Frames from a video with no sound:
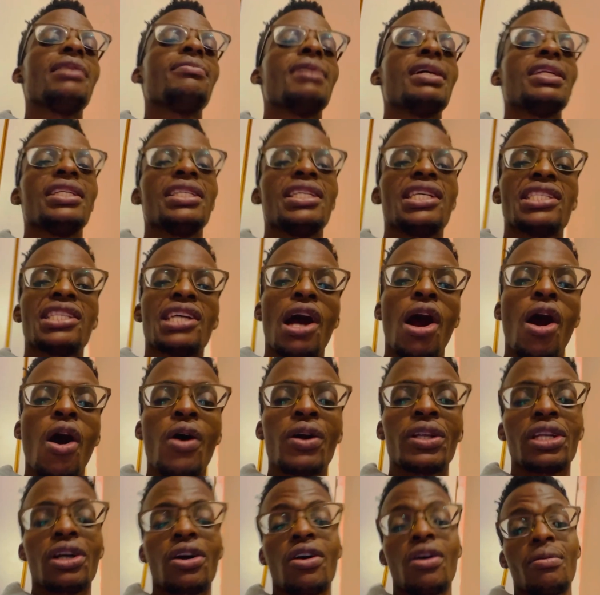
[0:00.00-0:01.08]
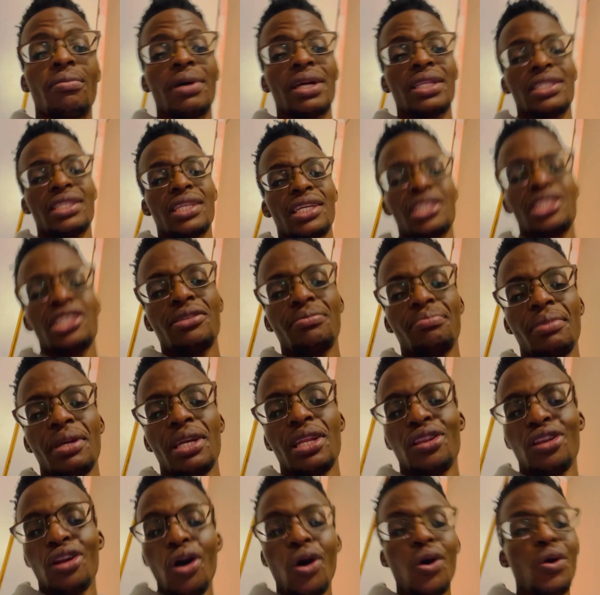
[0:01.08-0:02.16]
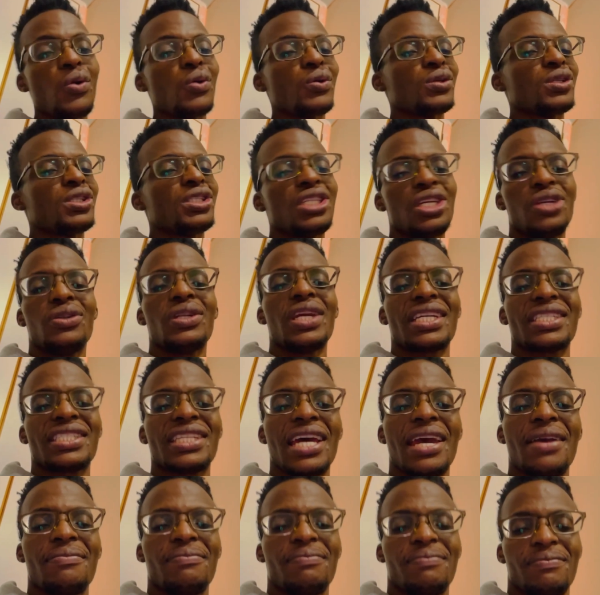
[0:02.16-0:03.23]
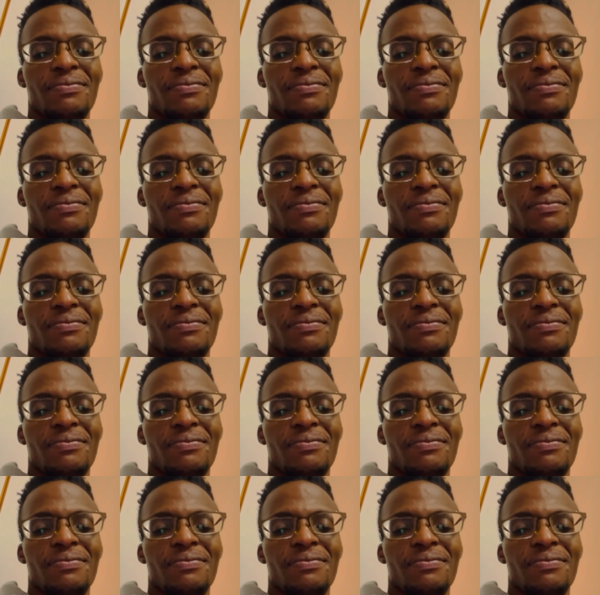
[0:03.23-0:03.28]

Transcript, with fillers: My details are on the comment section below. See you next time.